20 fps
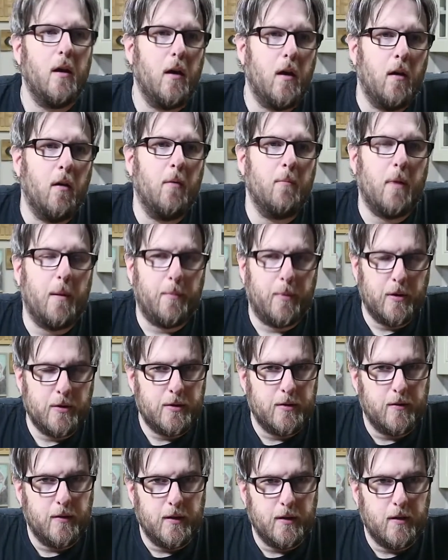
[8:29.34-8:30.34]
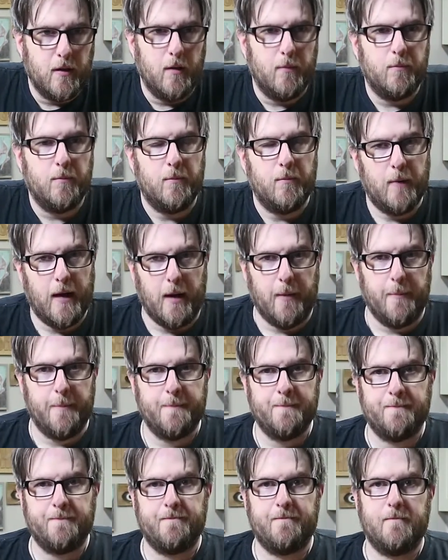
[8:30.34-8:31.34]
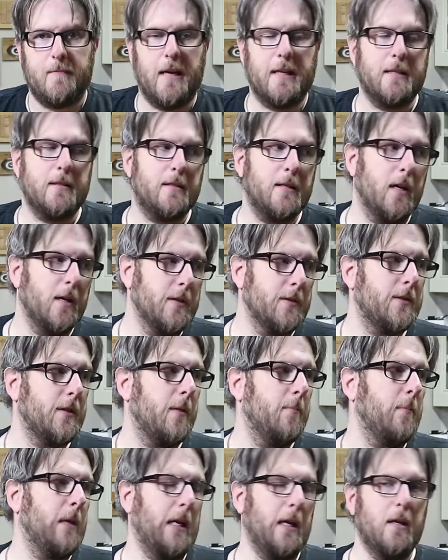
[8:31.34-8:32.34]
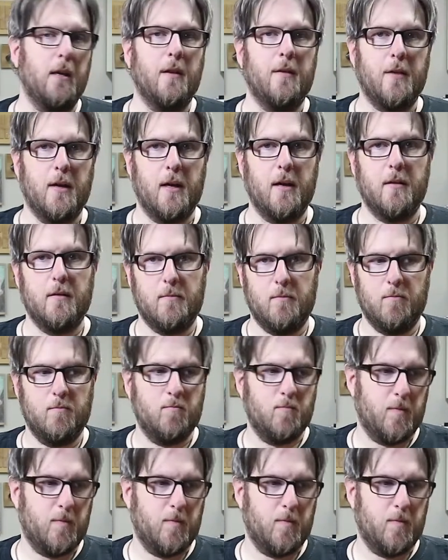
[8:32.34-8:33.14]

on my personal income. Now, that does mean that